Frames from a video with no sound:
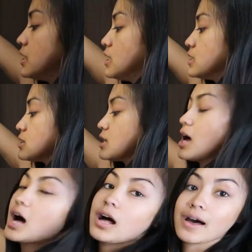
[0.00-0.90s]
piece.
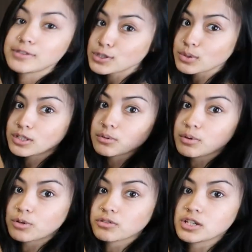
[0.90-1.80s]
I'll have to do a little
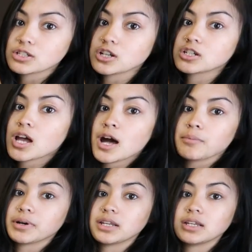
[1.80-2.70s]
bit more research,
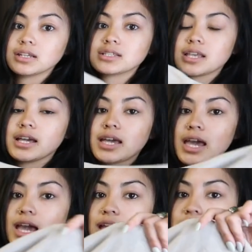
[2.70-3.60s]
but it is like
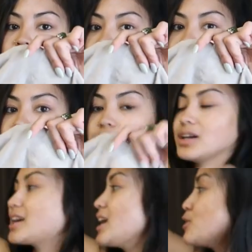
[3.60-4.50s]
a
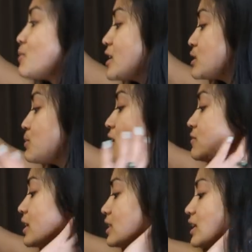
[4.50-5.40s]
jumpsuit. It kind of reminds me
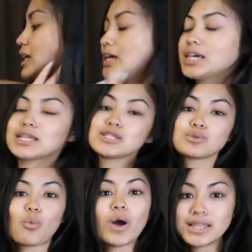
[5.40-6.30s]
of like the
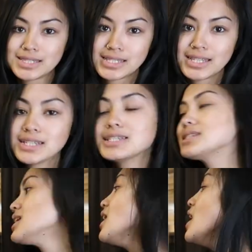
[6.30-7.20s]
kids
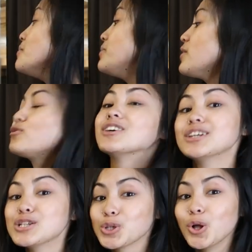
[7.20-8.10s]
onesies, but for
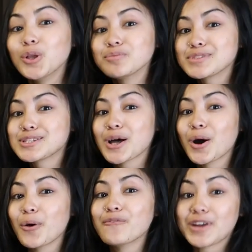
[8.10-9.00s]
an adult,
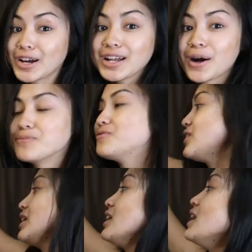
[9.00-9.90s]
so very
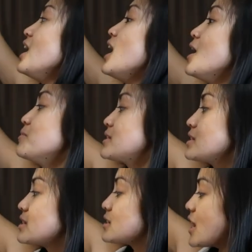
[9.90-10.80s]
comfy. Um, this
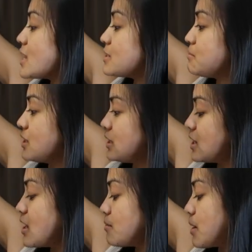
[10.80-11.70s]
is a size
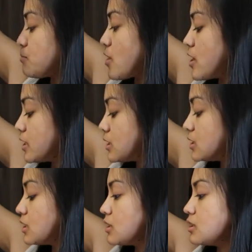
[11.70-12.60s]
medium. I'm probably
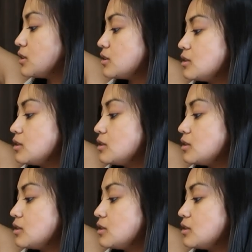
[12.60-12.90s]
gonna